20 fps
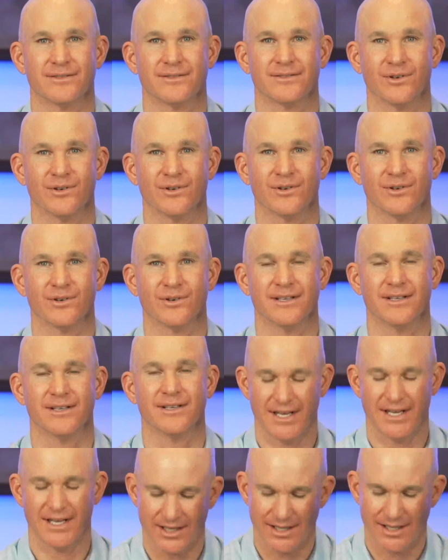Right.
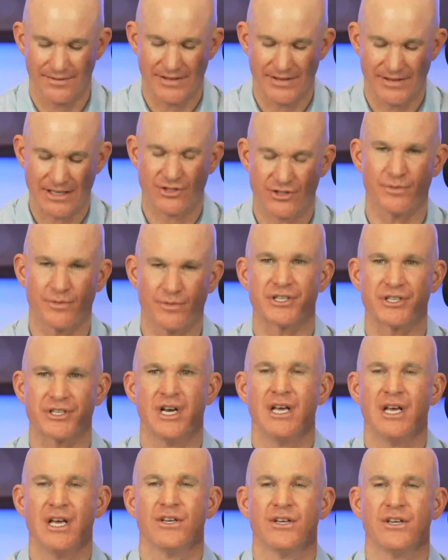I love that so much.
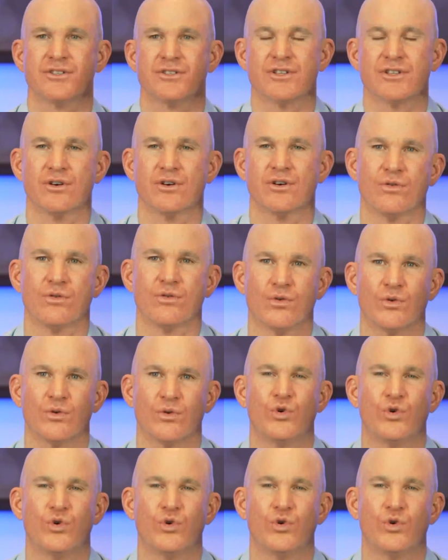So
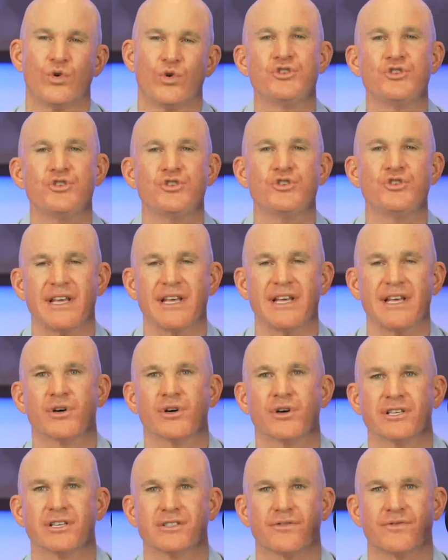who would you say the
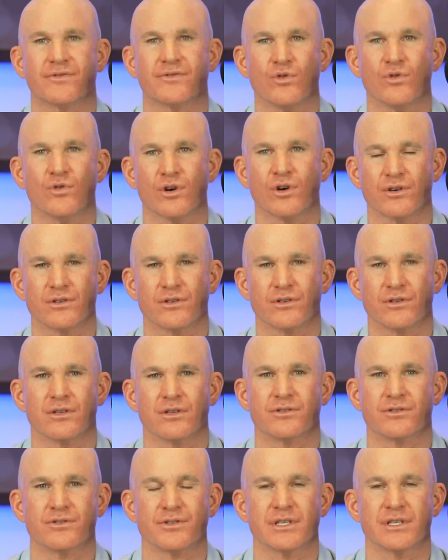book is for,
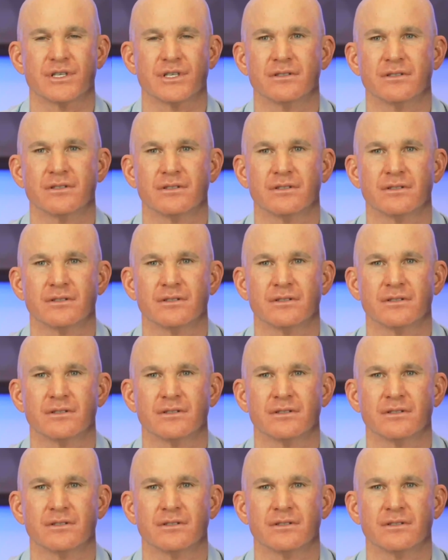Susan?